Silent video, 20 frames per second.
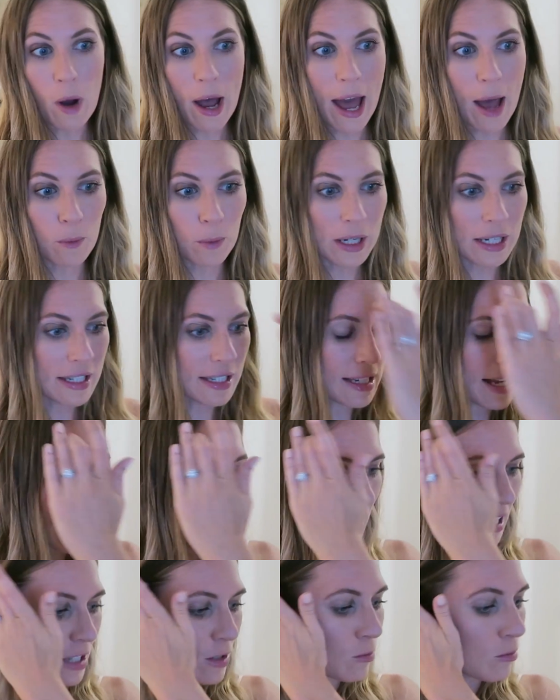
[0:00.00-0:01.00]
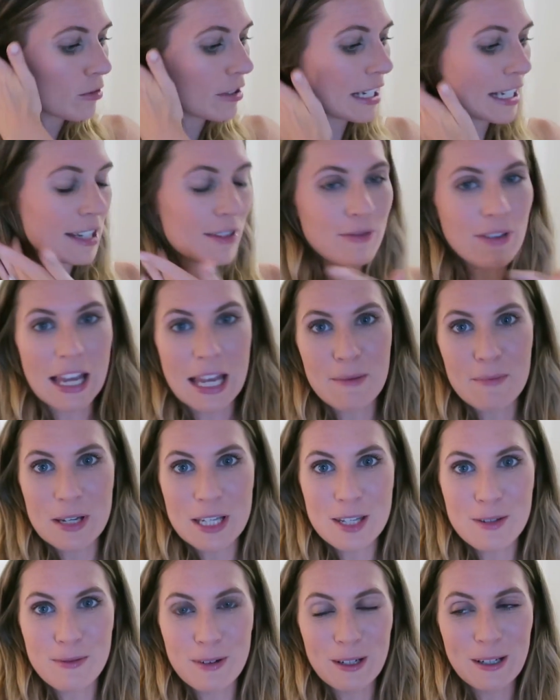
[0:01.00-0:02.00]
Where we're staying is really
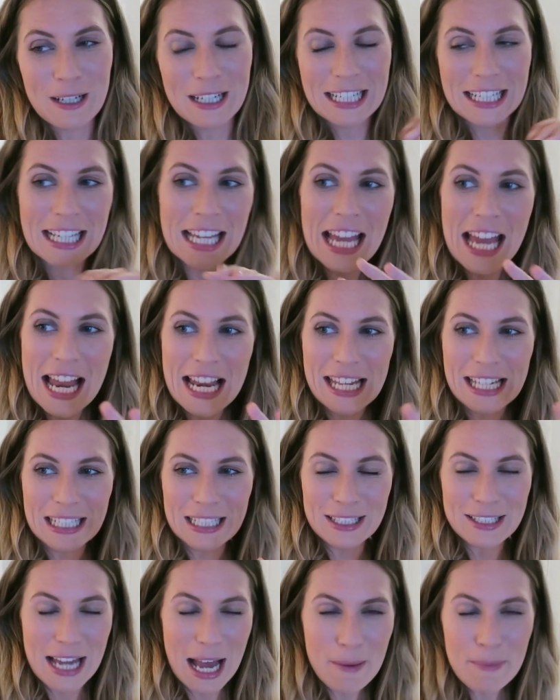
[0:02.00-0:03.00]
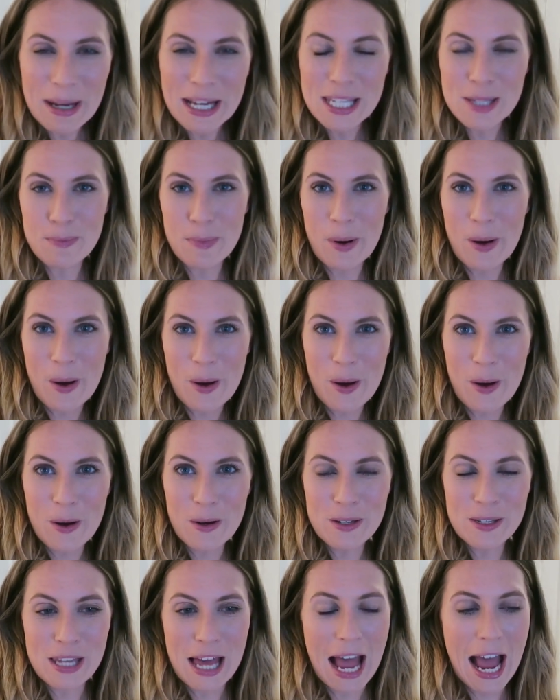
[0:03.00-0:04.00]
famous for like little tapas bars,